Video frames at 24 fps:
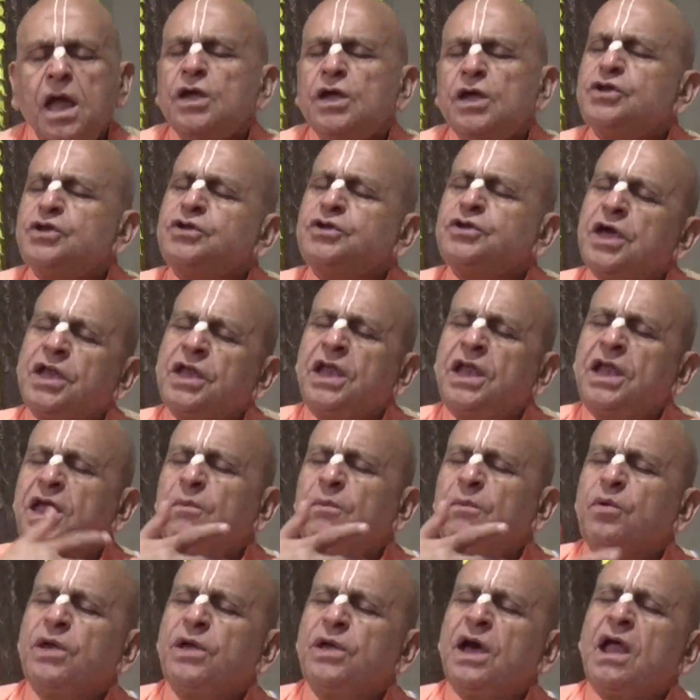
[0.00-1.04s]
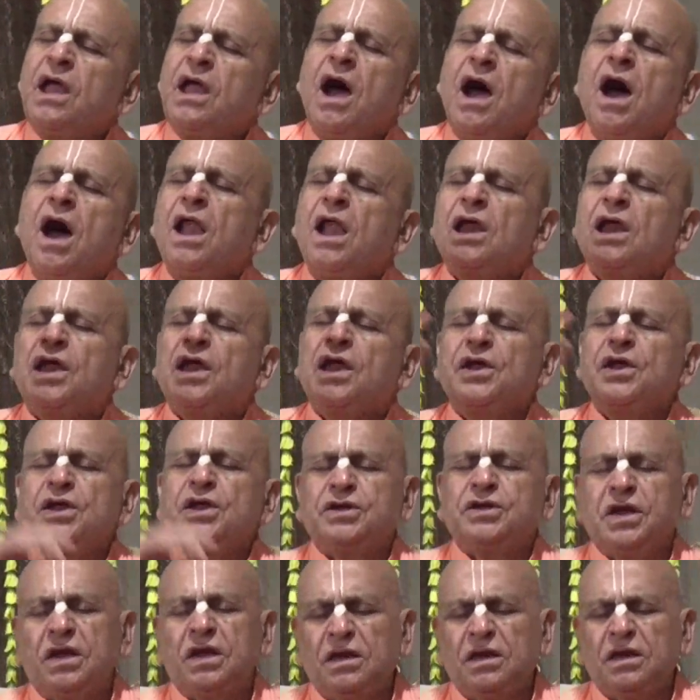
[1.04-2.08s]
Generally, we are all
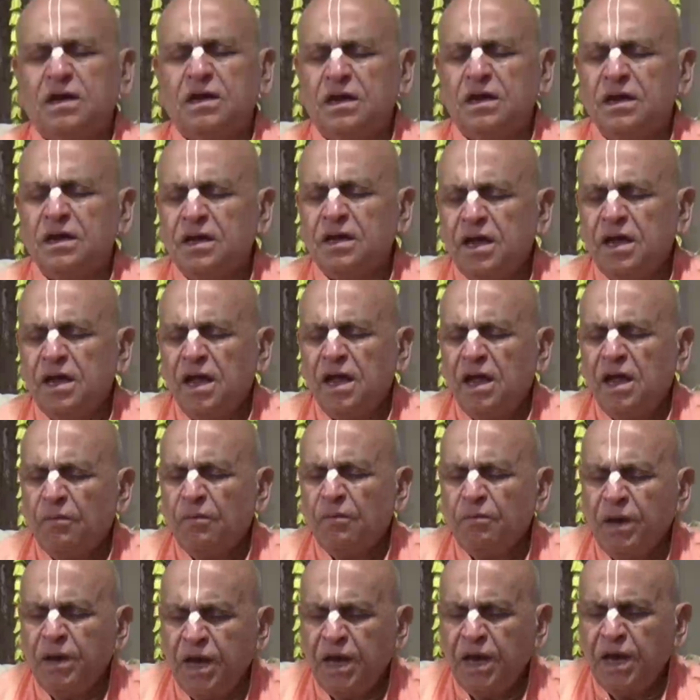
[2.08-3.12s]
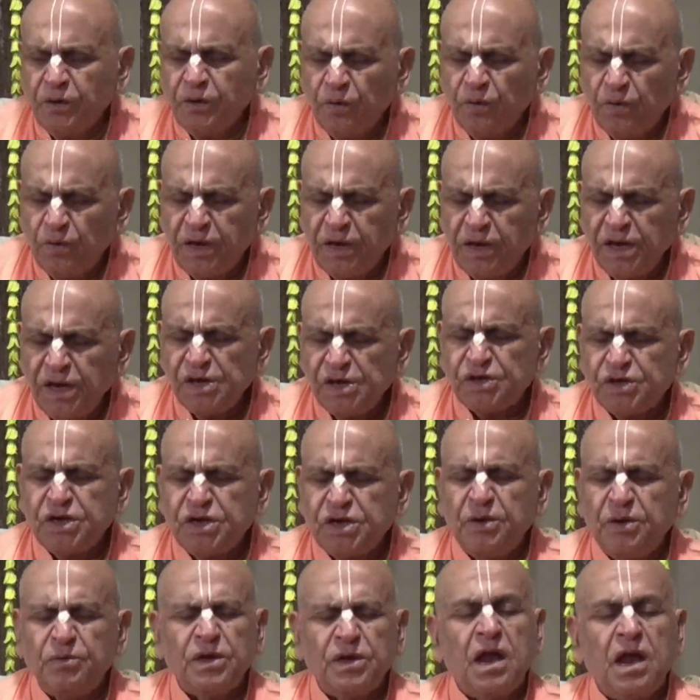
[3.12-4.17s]
conditioned. Me, you, he, she,
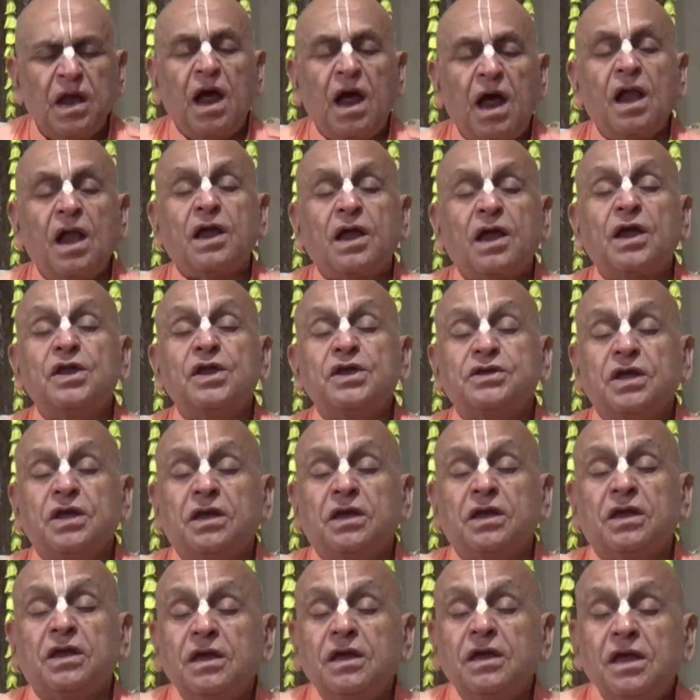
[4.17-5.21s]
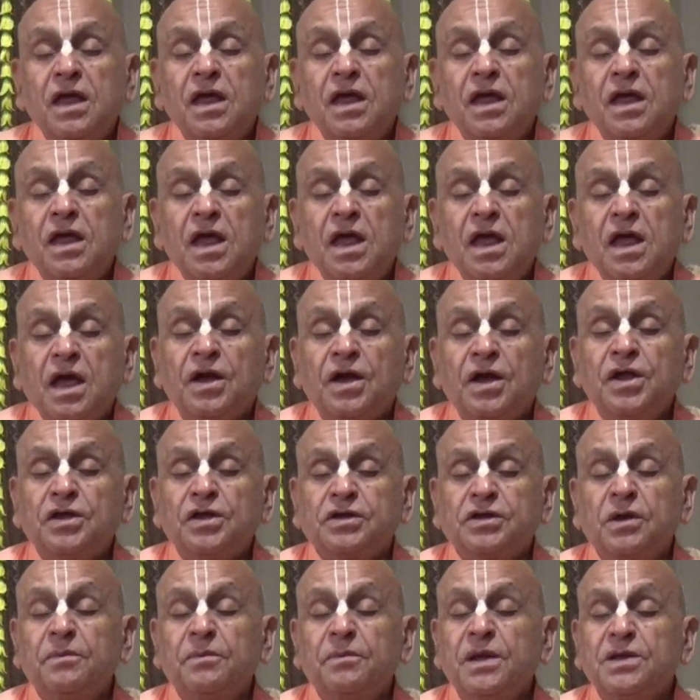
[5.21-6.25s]
we are all conditioned.
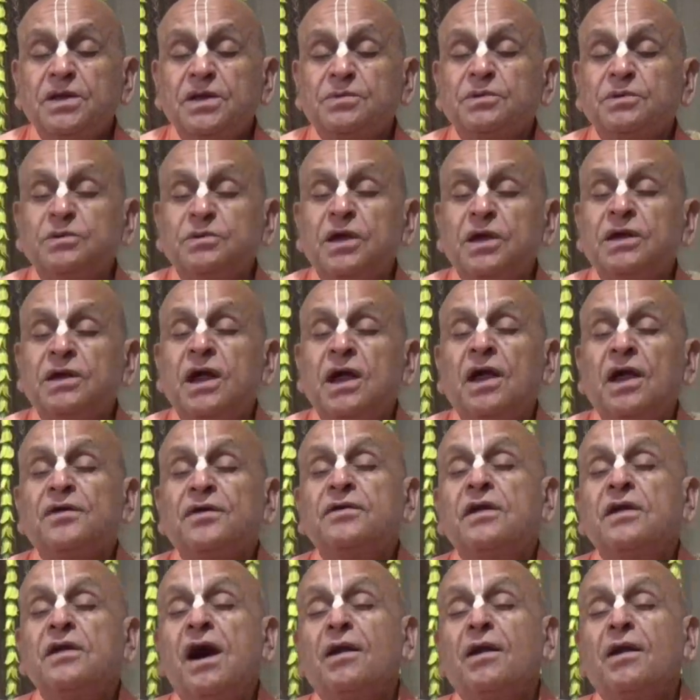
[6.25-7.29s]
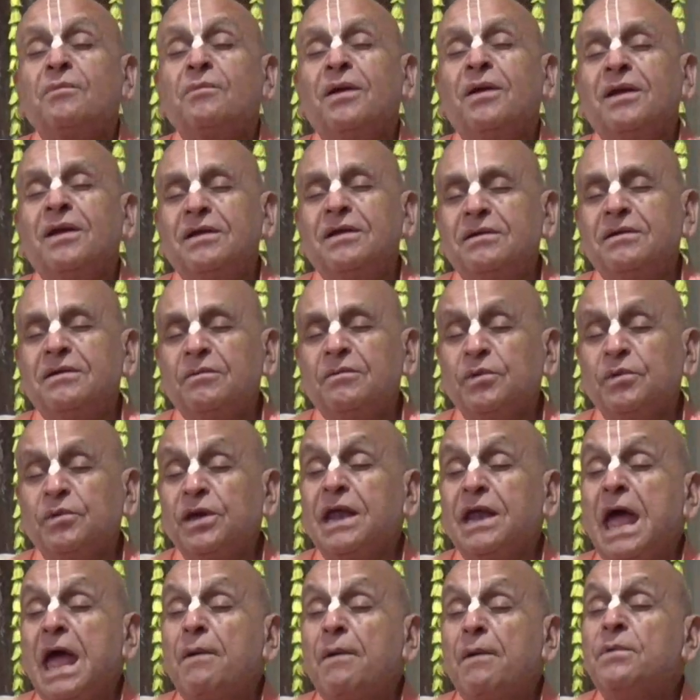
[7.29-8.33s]
Condition means we are not normal. We are
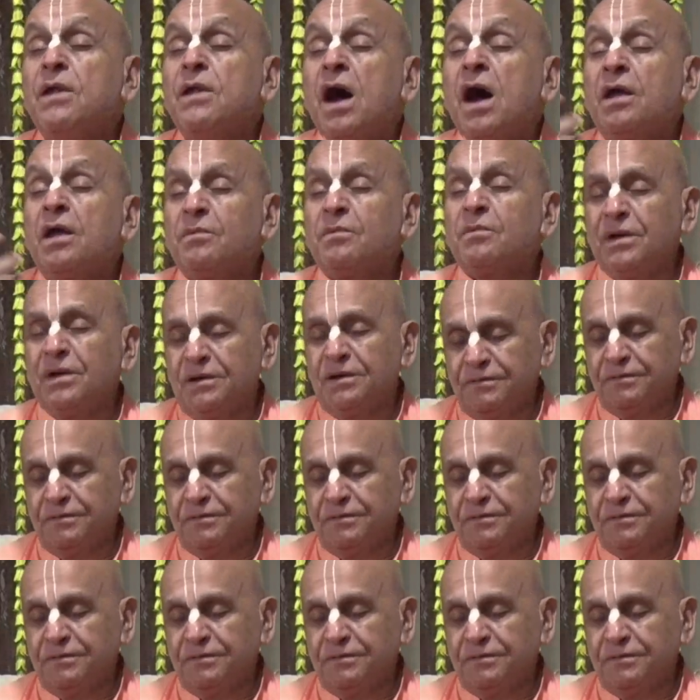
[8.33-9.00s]
abnormal.